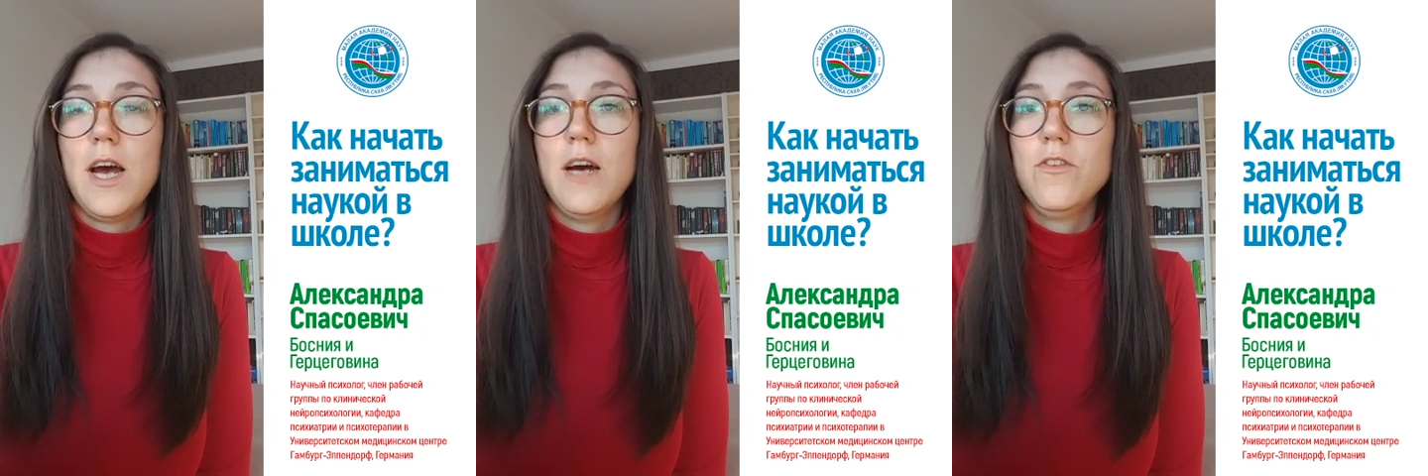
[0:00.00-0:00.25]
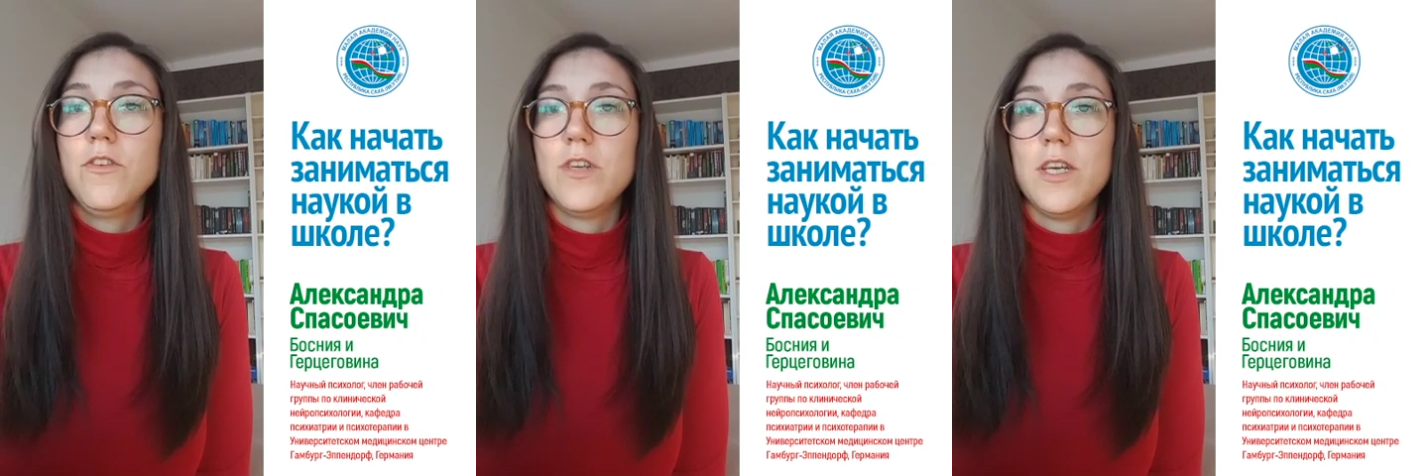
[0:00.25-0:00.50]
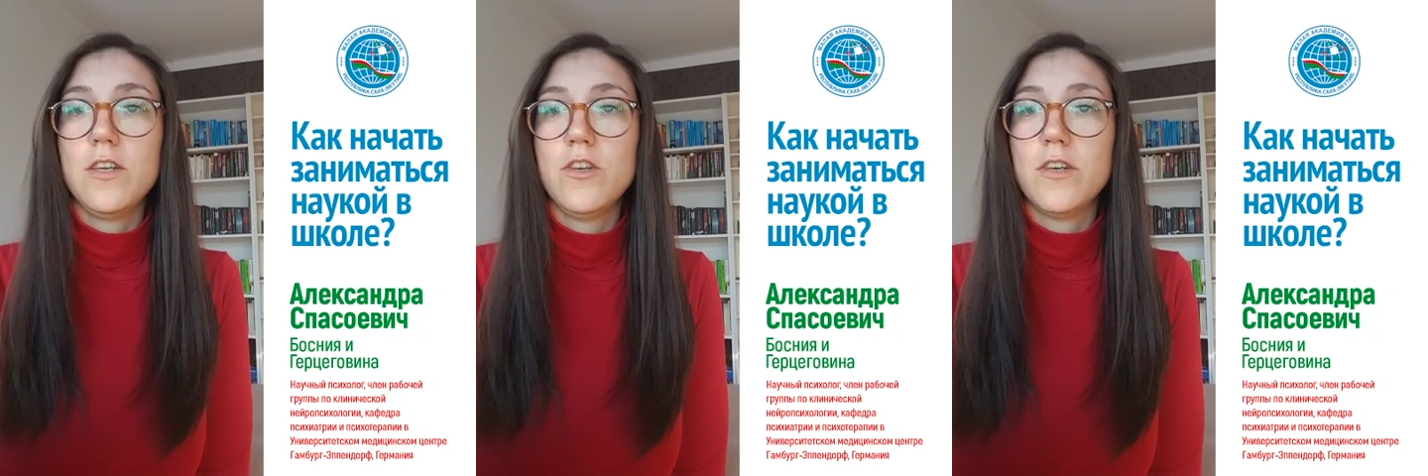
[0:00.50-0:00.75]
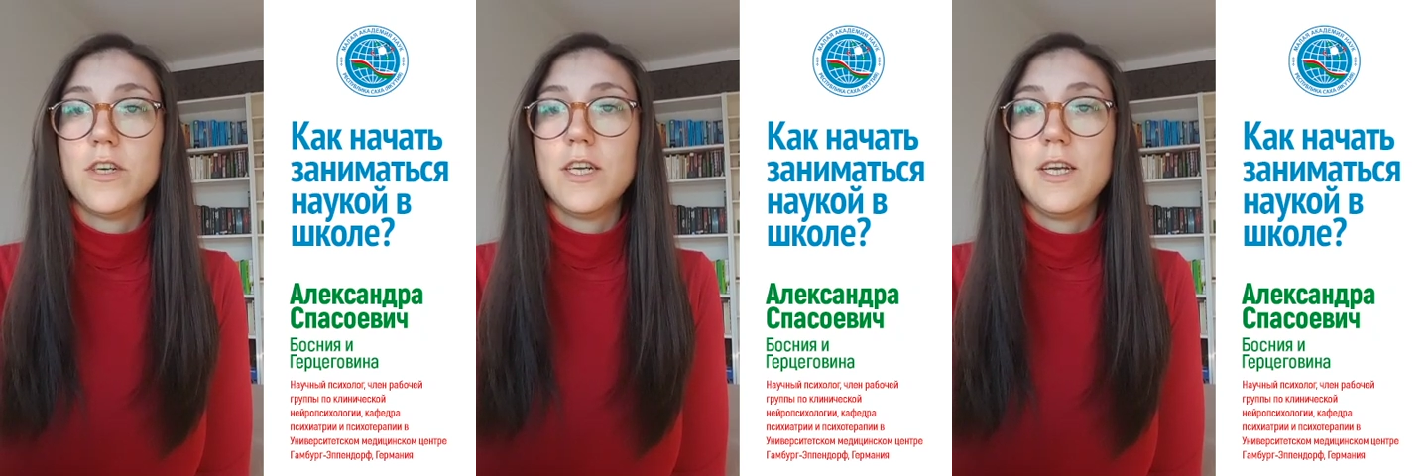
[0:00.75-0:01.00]
how to get
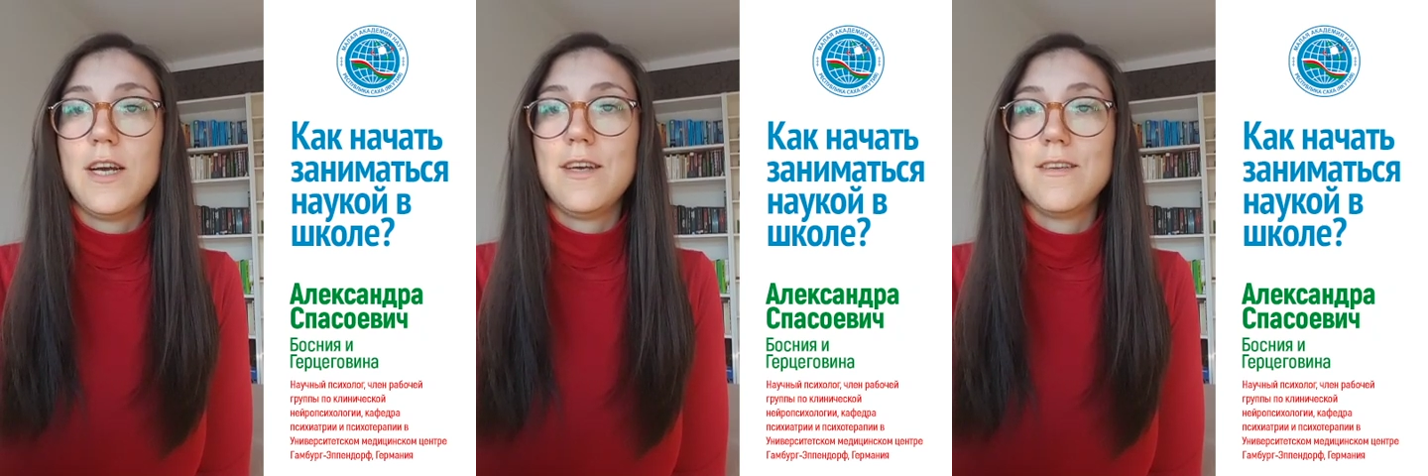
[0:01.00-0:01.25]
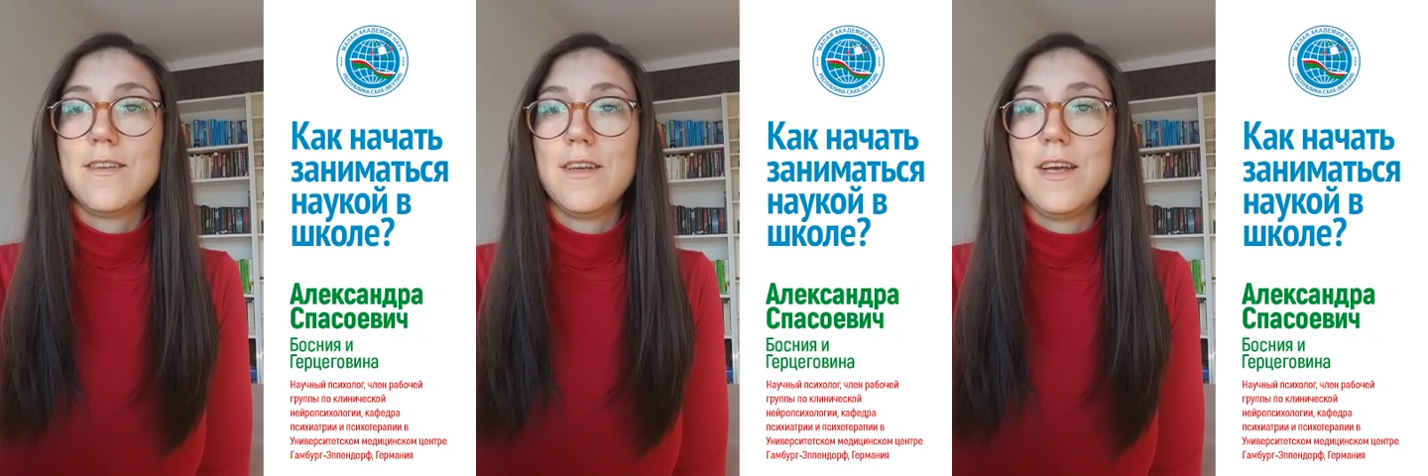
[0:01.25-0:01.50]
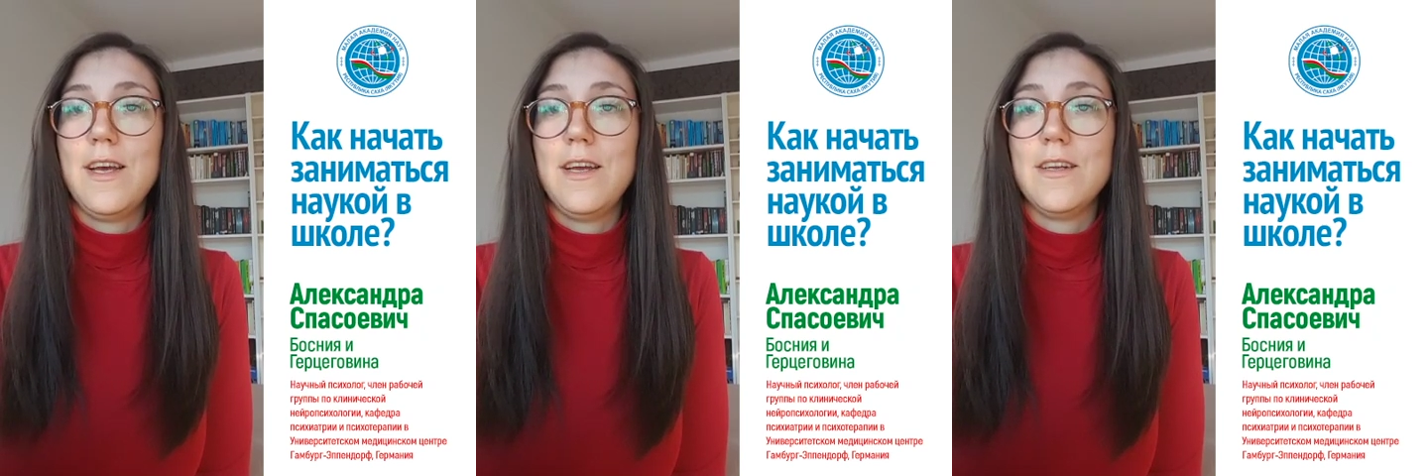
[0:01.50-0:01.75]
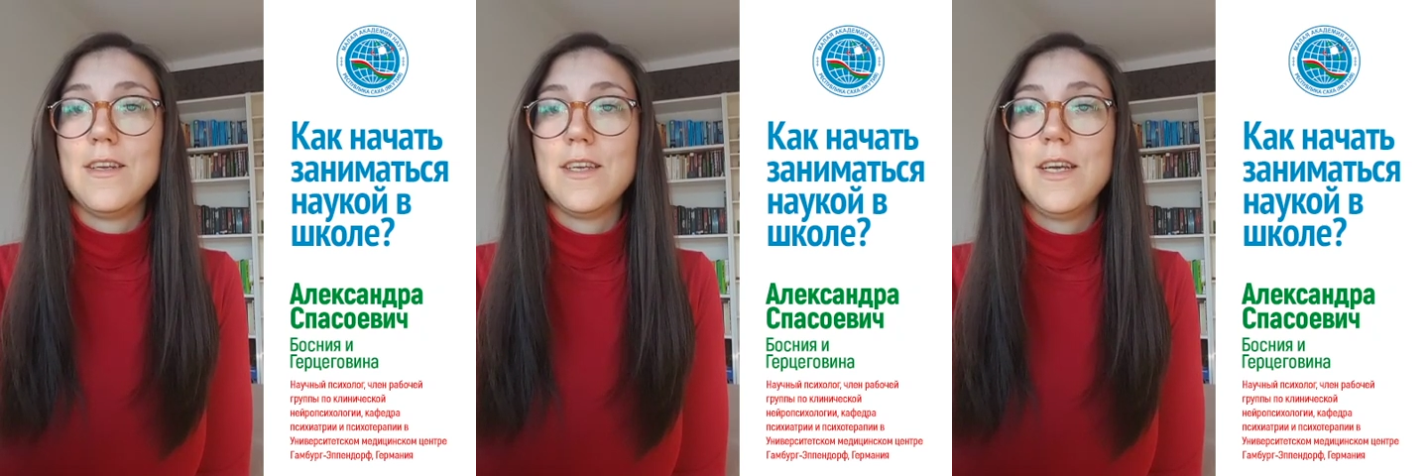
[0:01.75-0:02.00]
organized
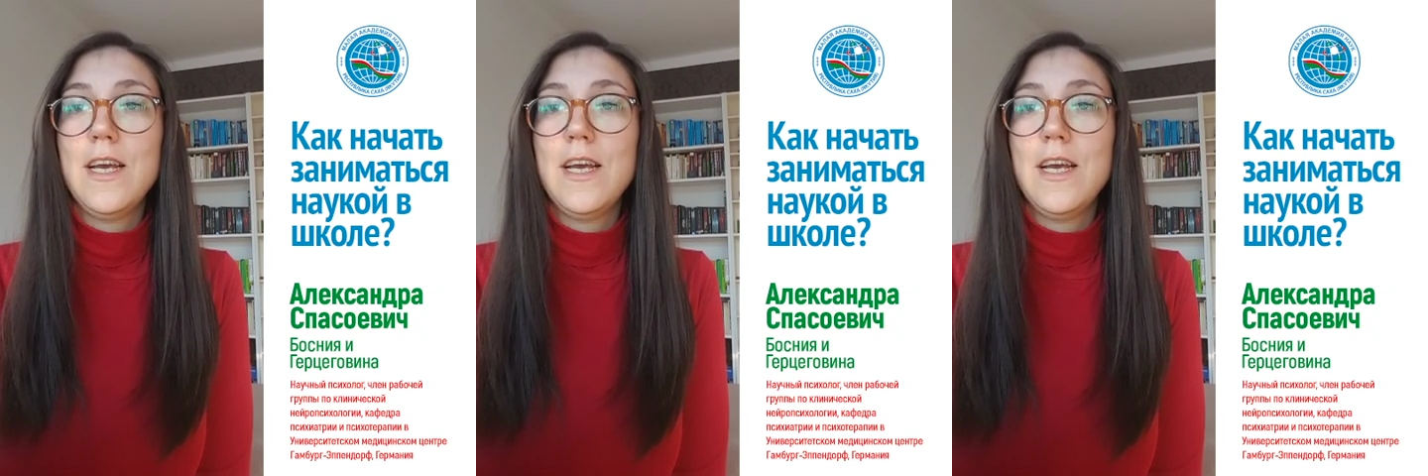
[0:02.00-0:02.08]
and